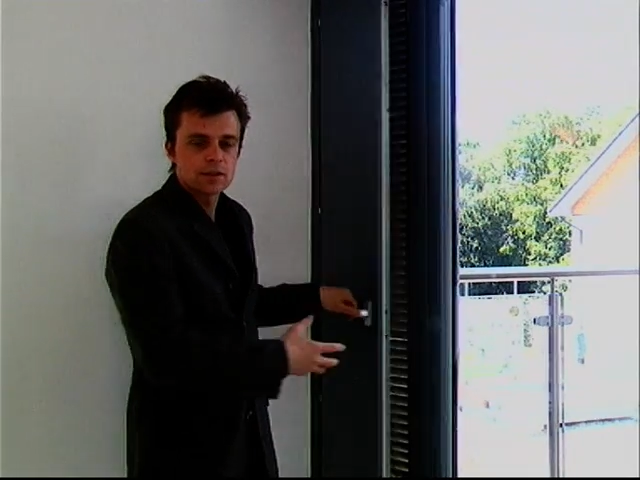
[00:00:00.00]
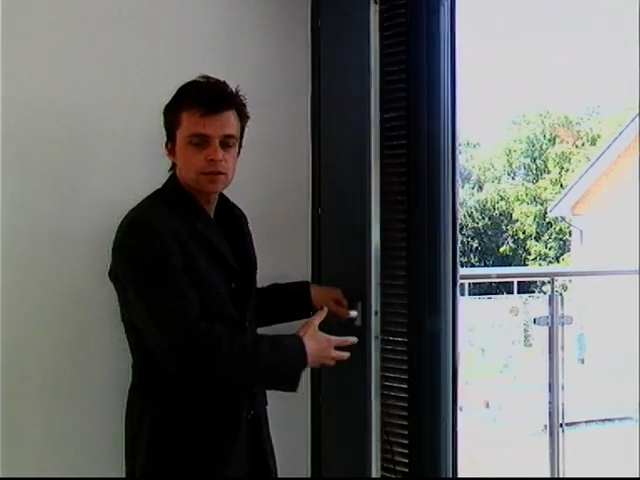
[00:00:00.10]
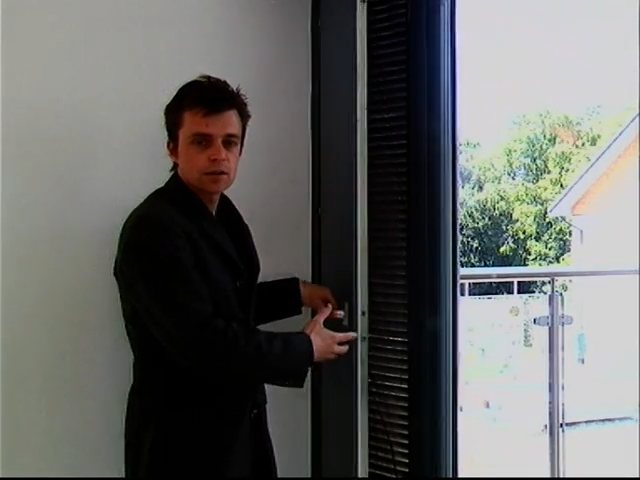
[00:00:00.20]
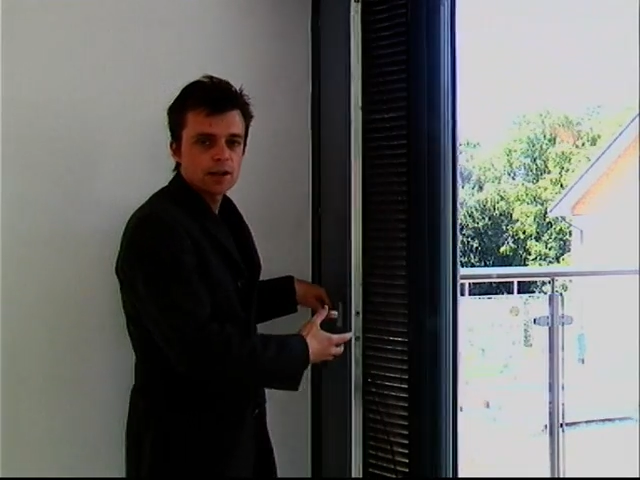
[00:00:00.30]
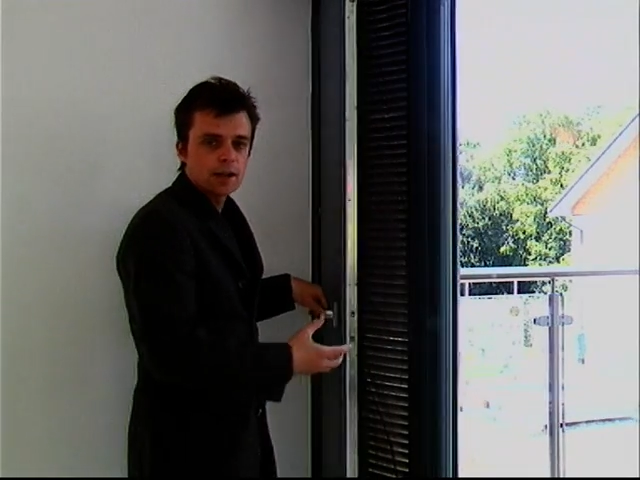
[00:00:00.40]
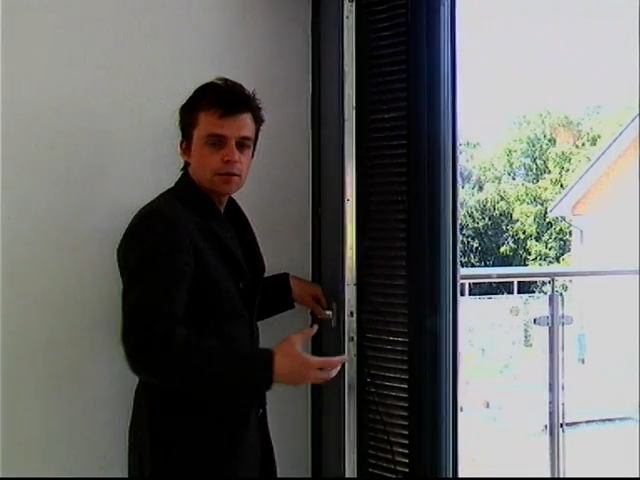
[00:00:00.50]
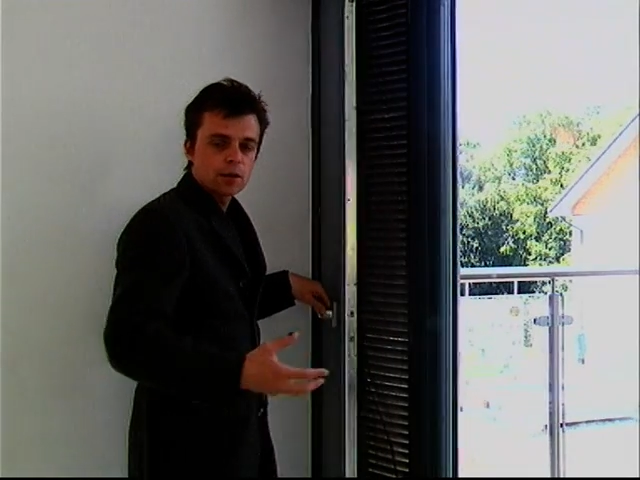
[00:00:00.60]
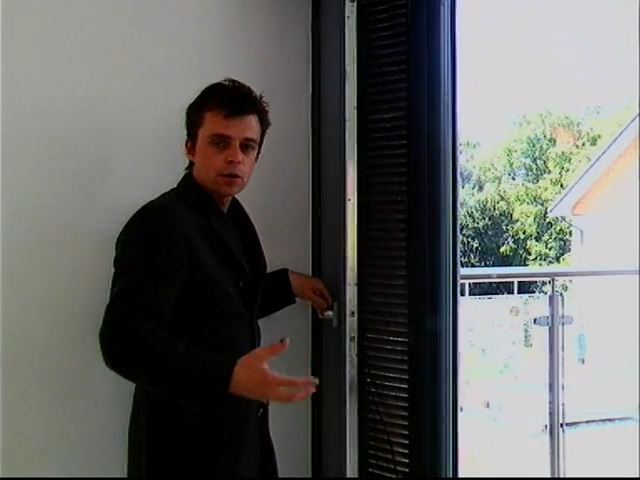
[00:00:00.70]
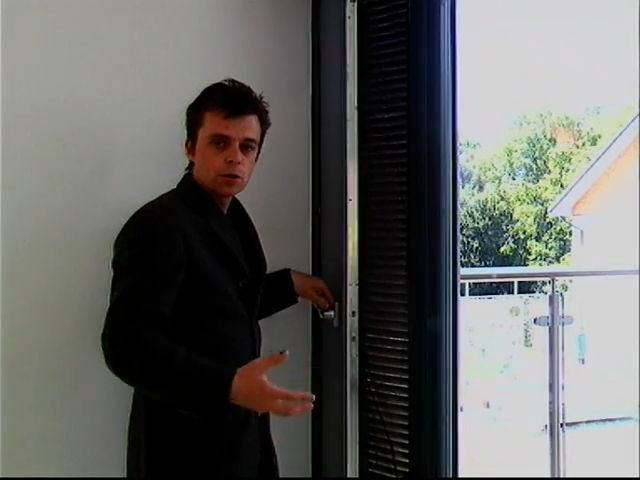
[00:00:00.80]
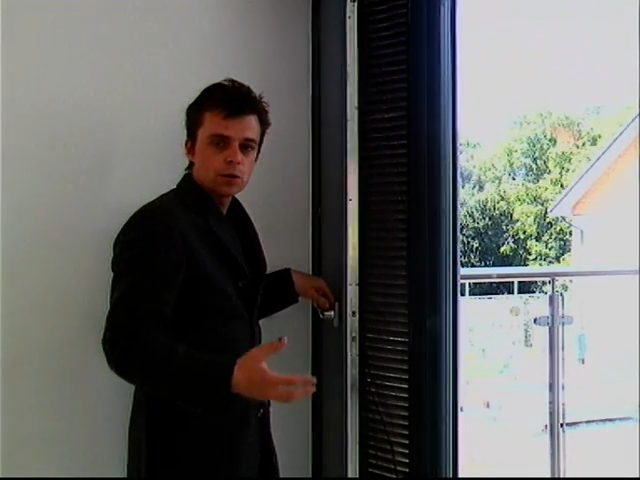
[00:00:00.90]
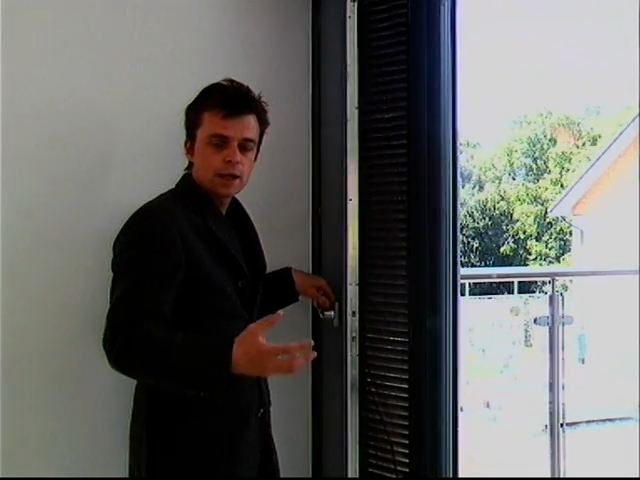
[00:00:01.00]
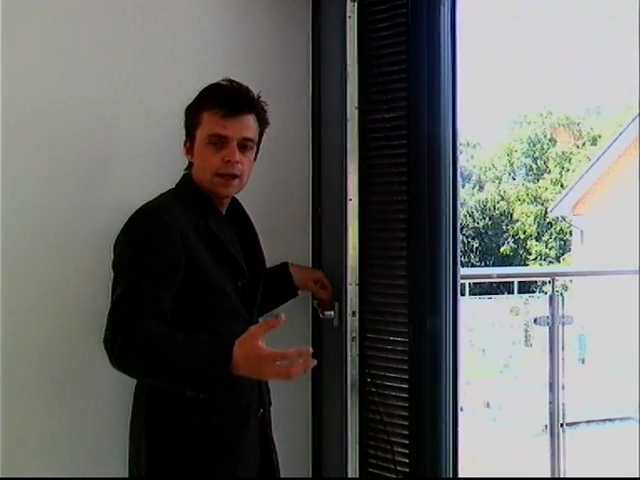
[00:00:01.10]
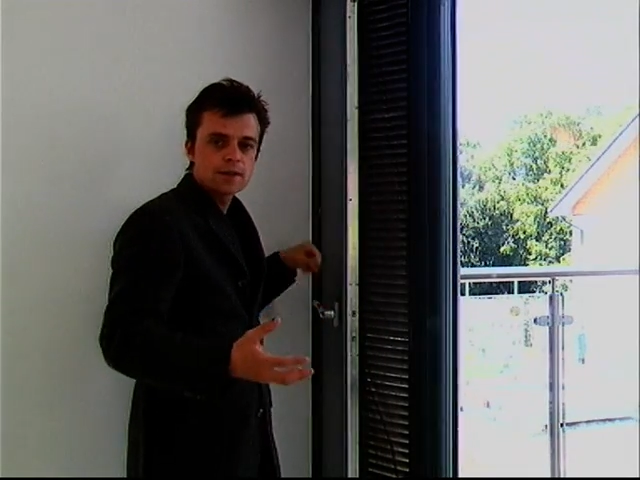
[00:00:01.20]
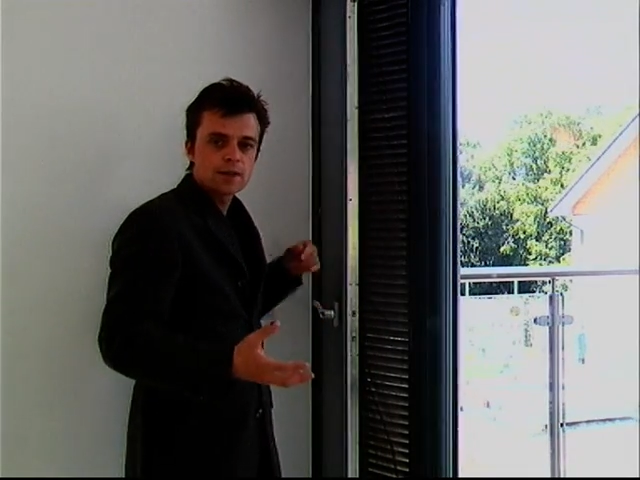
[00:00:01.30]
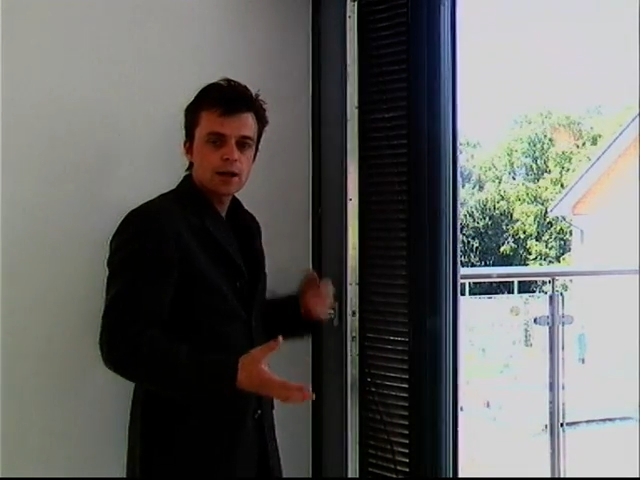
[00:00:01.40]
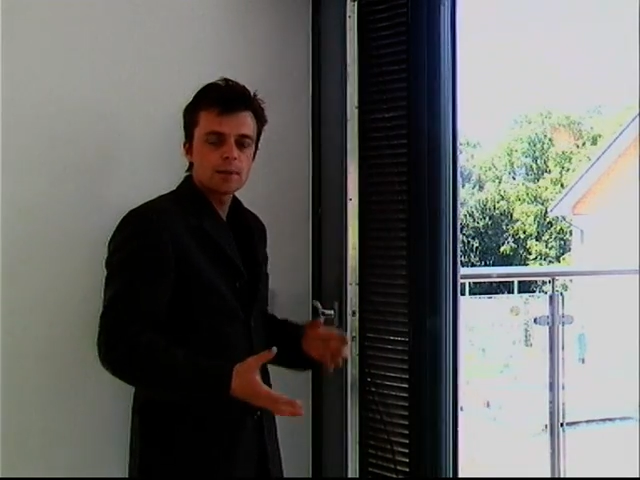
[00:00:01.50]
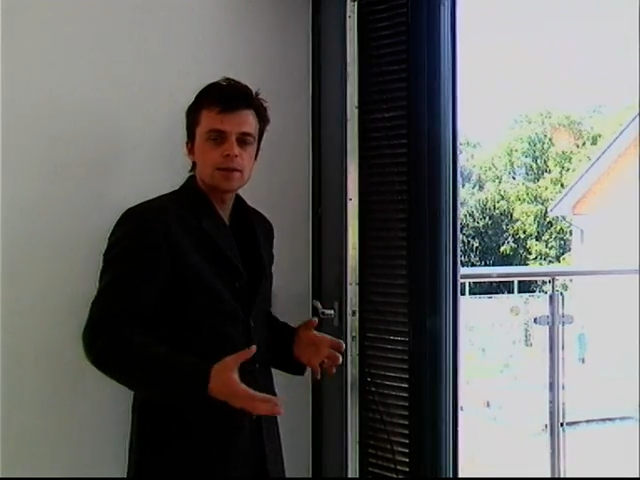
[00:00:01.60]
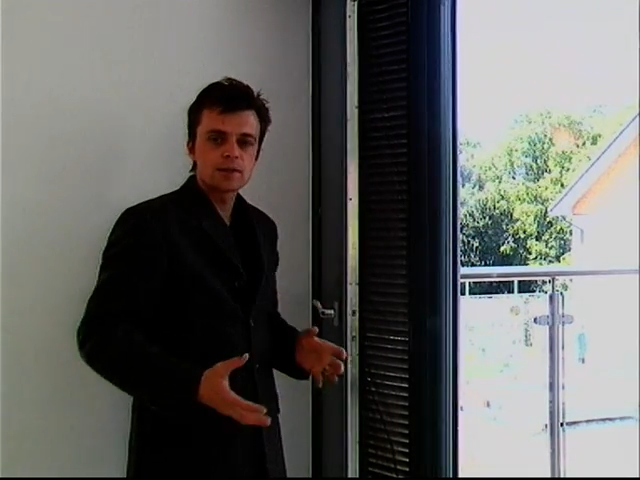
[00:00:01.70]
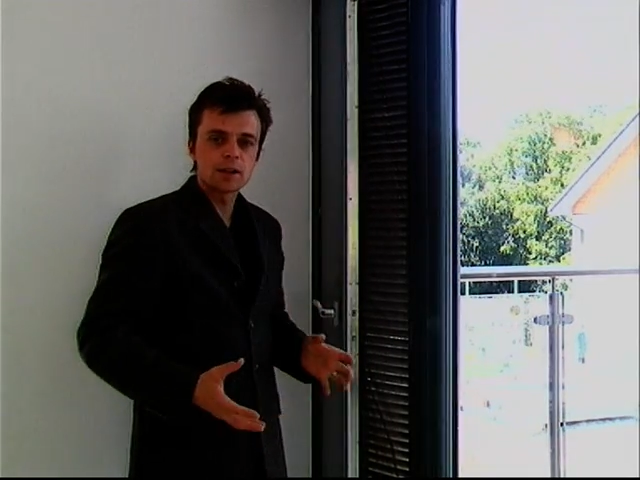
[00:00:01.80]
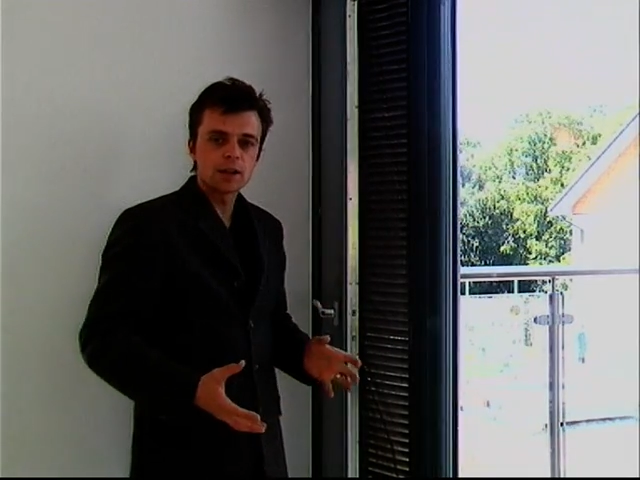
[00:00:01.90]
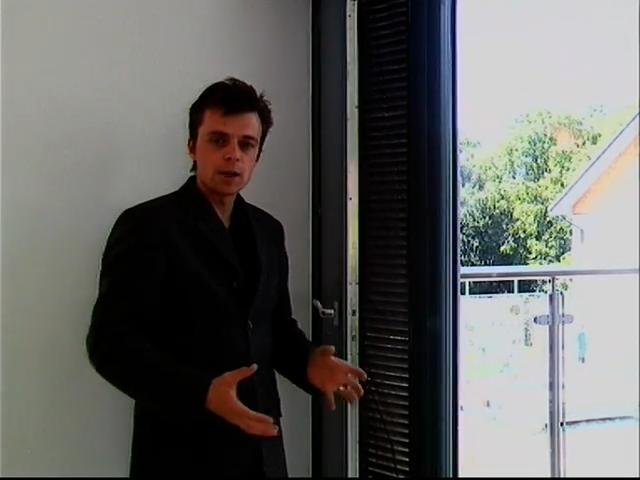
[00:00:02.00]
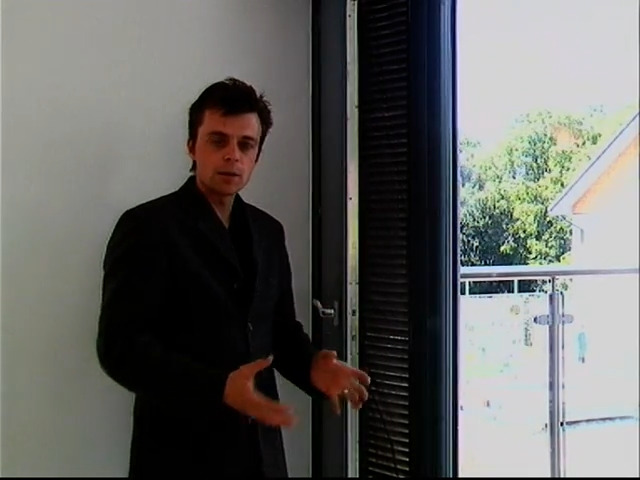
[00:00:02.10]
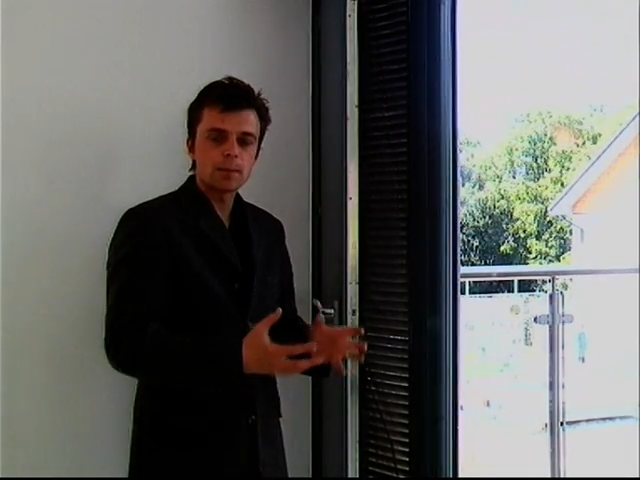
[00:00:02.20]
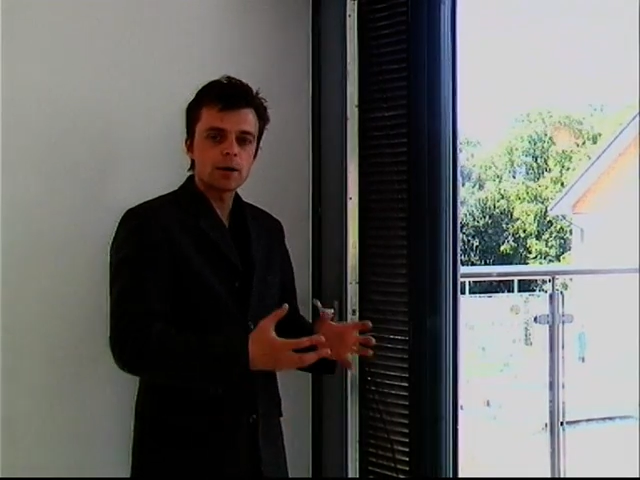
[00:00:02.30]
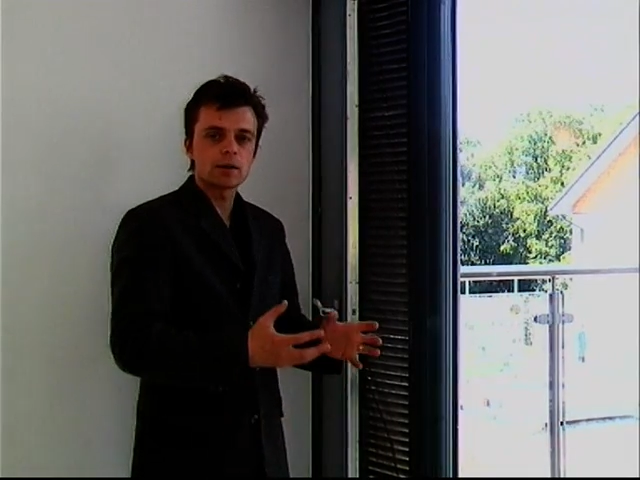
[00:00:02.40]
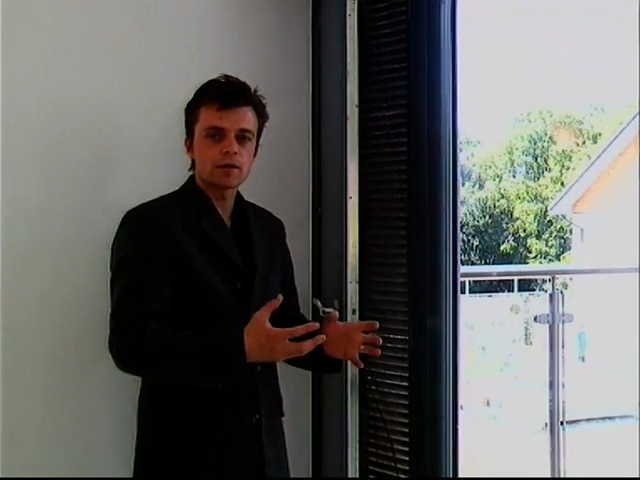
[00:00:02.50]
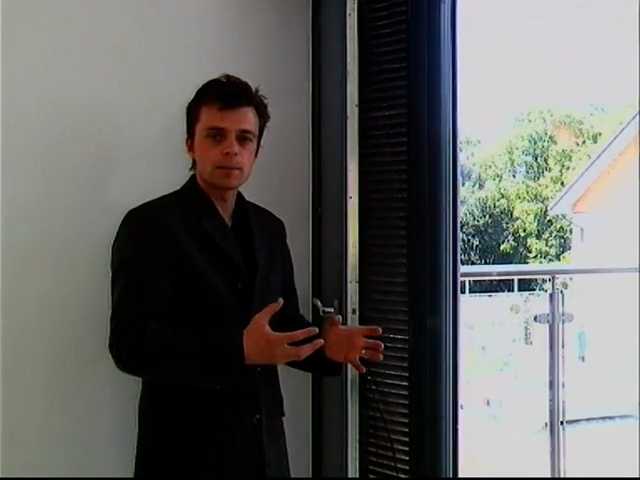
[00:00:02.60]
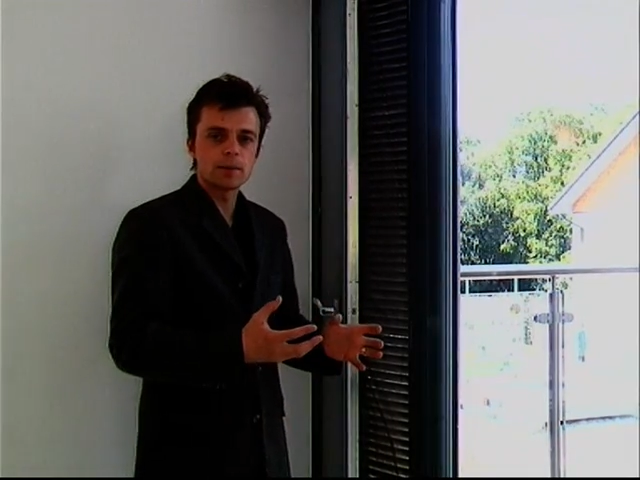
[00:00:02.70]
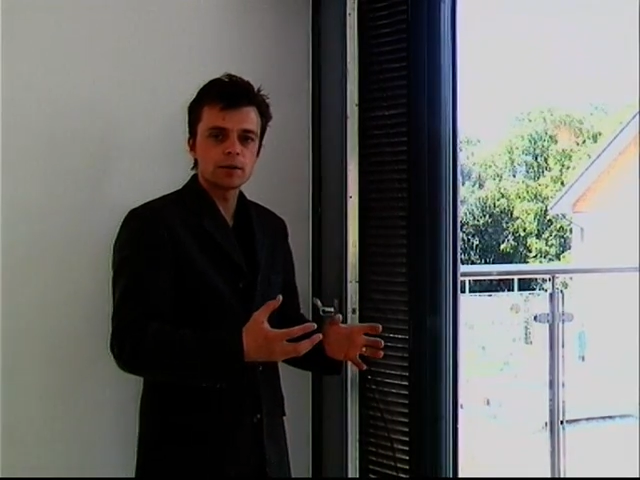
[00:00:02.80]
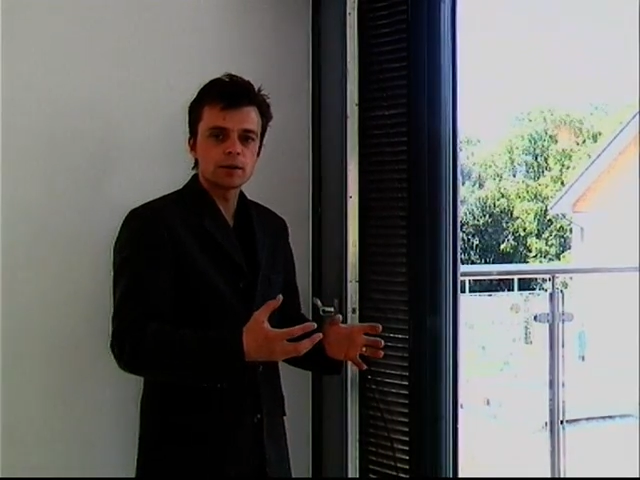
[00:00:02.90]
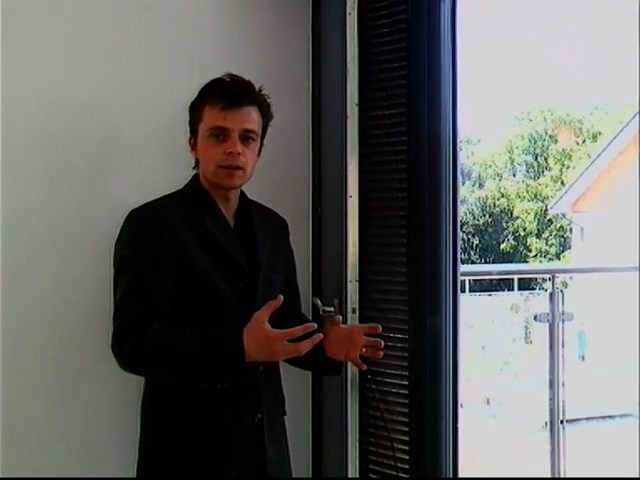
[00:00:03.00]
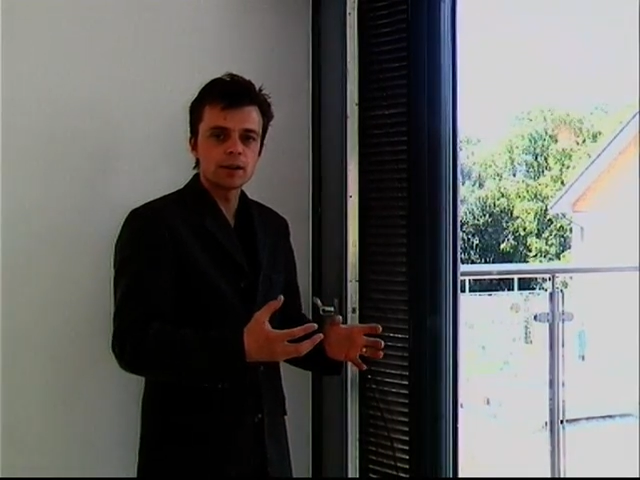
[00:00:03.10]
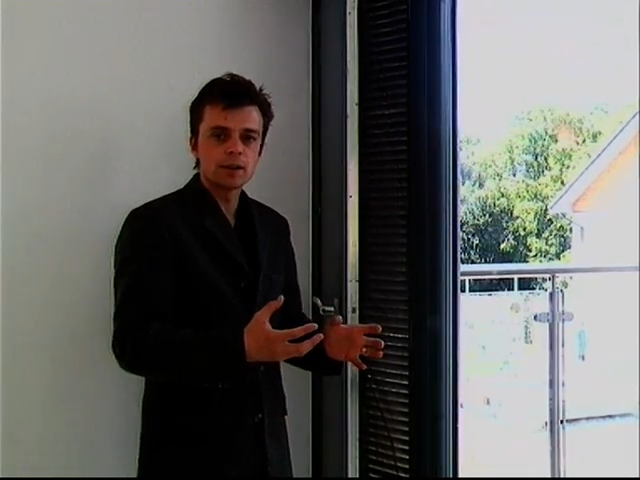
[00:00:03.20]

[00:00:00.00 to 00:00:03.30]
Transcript: to allow the cool air to come into the lower part of the building